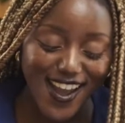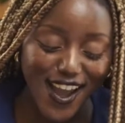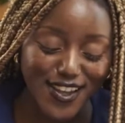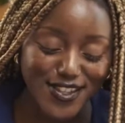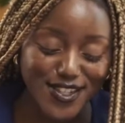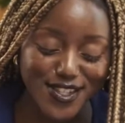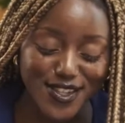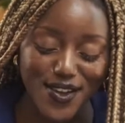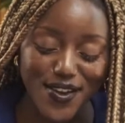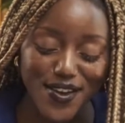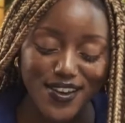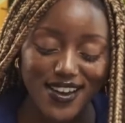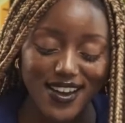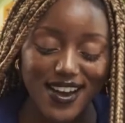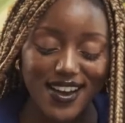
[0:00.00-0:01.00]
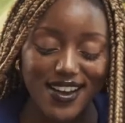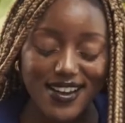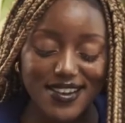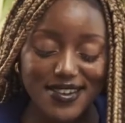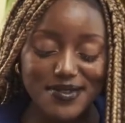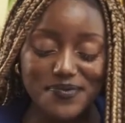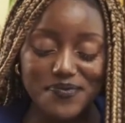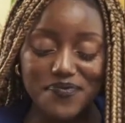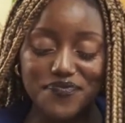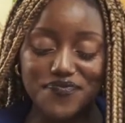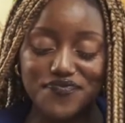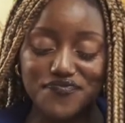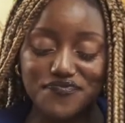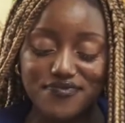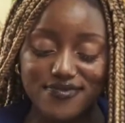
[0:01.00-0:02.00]
So
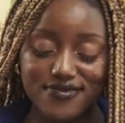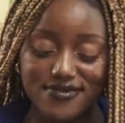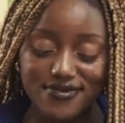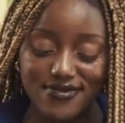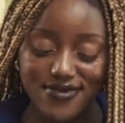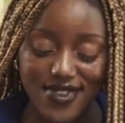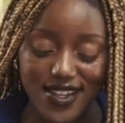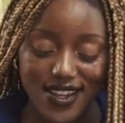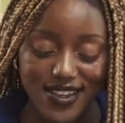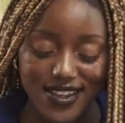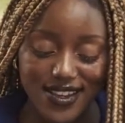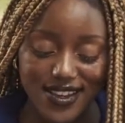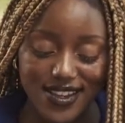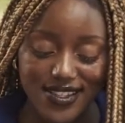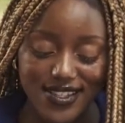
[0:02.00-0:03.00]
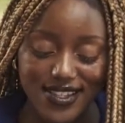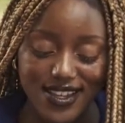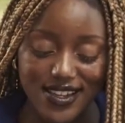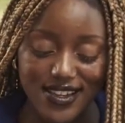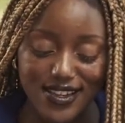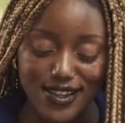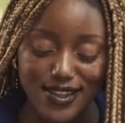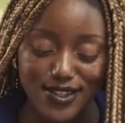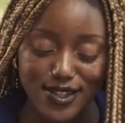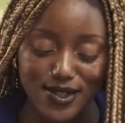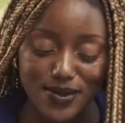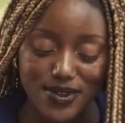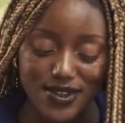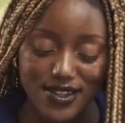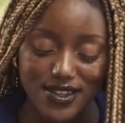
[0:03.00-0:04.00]
let's get into
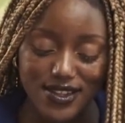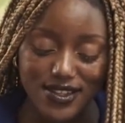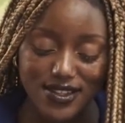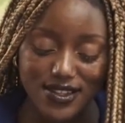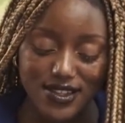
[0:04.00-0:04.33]
it.